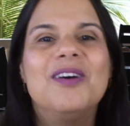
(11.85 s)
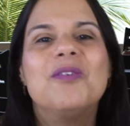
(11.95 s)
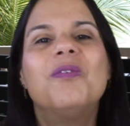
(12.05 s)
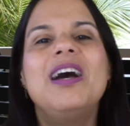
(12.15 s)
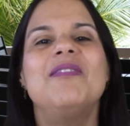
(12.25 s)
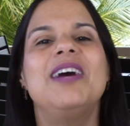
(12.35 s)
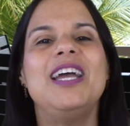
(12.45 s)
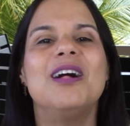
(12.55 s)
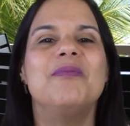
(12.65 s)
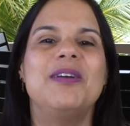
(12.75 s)
Why am
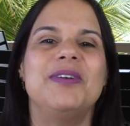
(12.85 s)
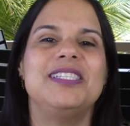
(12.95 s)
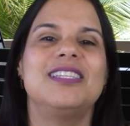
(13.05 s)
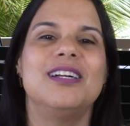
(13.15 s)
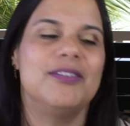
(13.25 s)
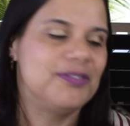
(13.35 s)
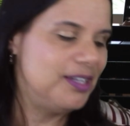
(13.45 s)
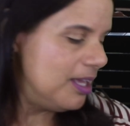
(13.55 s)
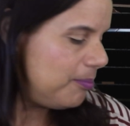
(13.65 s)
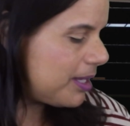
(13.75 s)
I all by
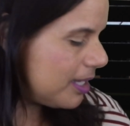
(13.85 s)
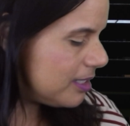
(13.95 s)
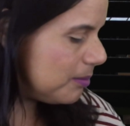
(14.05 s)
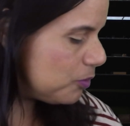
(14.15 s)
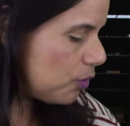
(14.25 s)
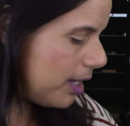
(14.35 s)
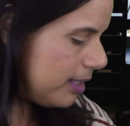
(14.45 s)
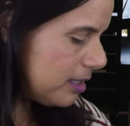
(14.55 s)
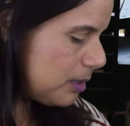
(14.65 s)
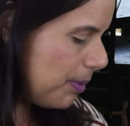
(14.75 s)
myself? Because I'm
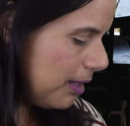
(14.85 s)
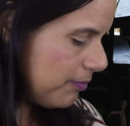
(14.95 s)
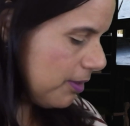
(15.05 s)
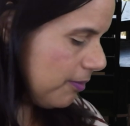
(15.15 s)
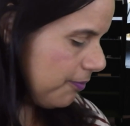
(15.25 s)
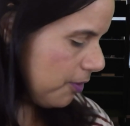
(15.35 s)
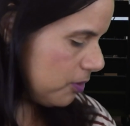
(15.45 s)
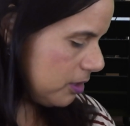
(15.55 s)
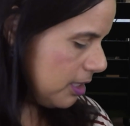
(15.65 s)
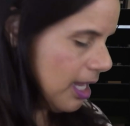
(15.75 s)
trying this spot for the
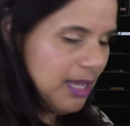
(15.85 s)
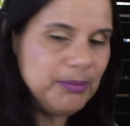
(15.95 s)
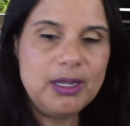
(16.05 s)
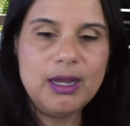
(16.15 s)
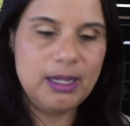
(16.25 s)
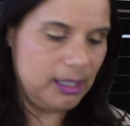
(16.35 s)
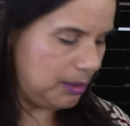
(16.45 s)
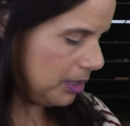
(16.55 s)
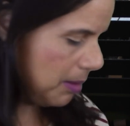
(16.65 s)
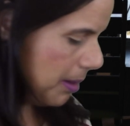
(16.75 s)
first time, y'all.
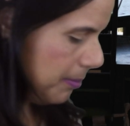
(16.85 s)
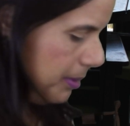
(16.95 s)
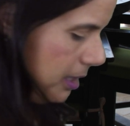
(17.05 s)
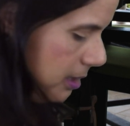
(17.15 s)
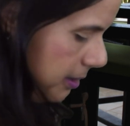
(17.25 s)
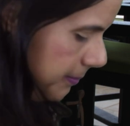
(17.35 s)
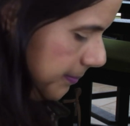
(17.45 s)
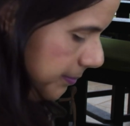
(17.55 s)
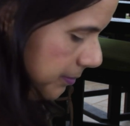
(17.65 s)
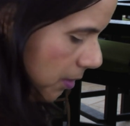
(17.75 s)
Let me get my meat.
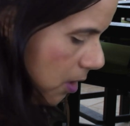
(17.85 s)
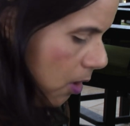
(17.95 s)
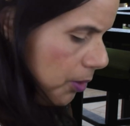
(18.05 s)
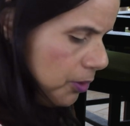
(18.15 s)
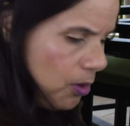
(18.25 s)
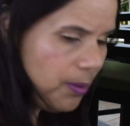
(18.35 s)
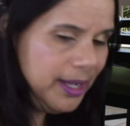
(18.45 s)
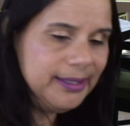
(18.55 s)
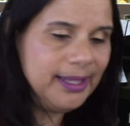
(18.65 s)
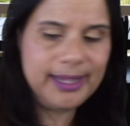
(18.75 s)
Oh, you know
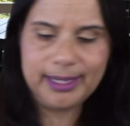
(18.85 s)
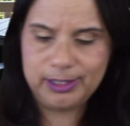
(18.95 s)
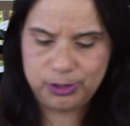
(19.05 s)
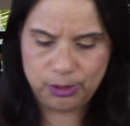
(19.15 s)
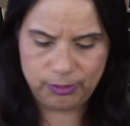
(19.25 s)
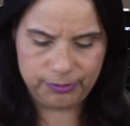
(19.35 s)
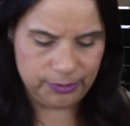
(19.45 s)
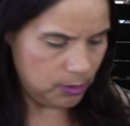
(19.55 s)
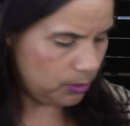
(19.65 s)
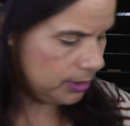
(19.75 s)
what? I gotta serve.
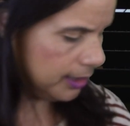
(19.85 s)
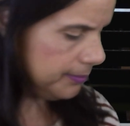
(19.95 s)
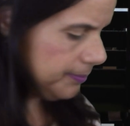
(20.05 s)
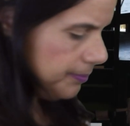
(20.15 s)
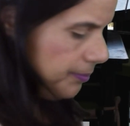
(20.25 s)
Hold on.